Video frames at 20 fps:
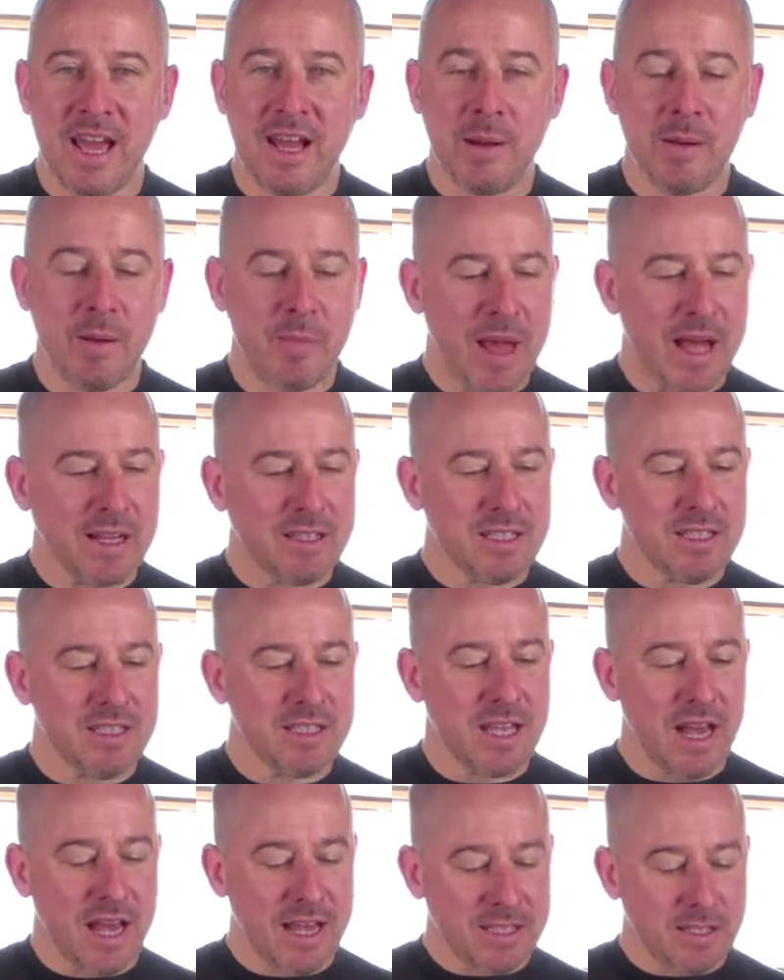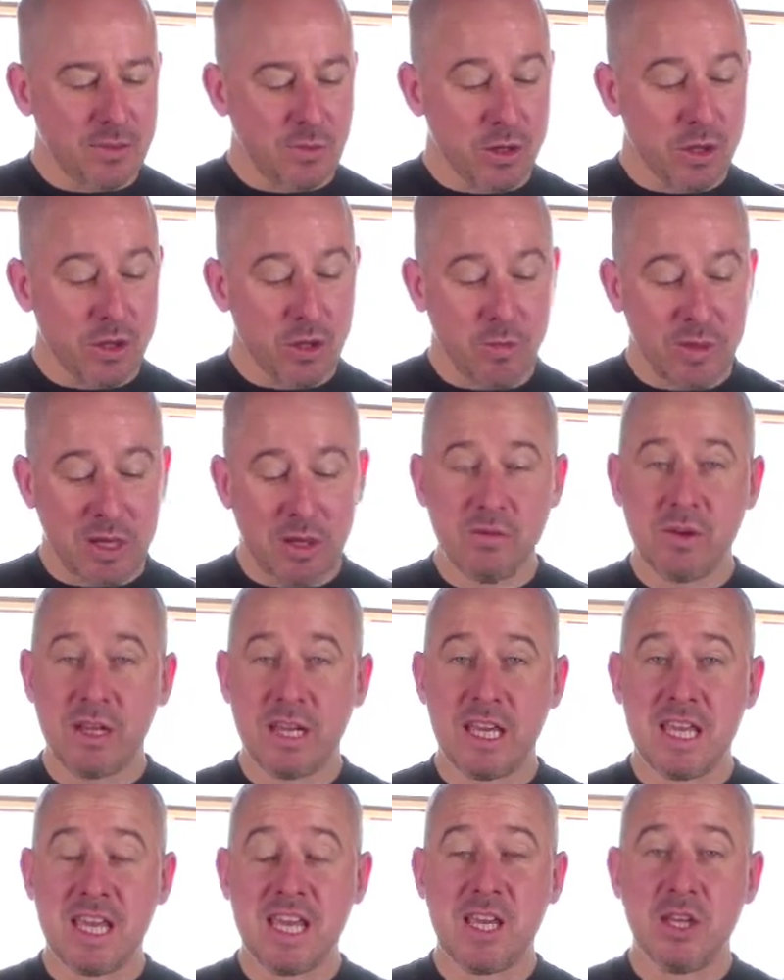And I'm about to taste what should be a
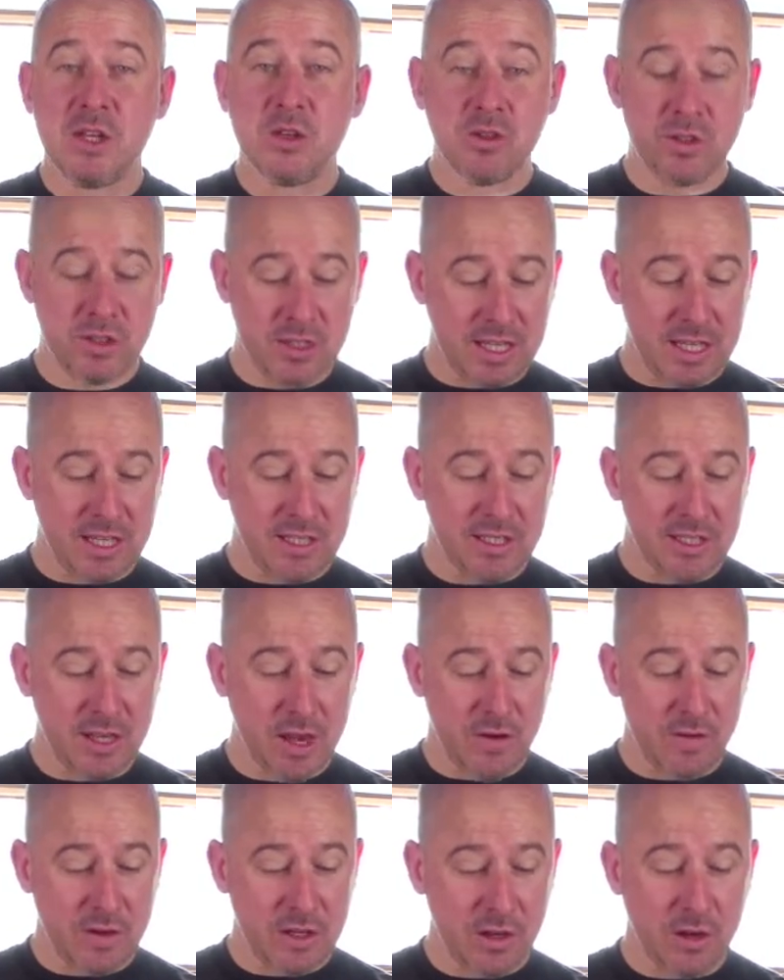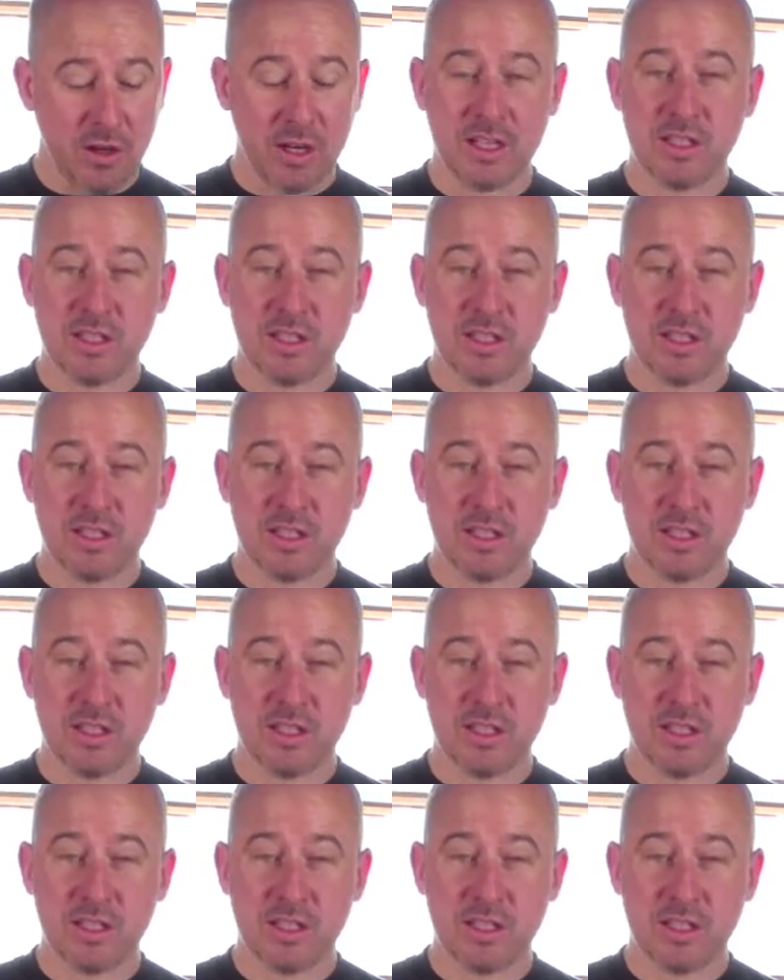really interesting Sauvignon.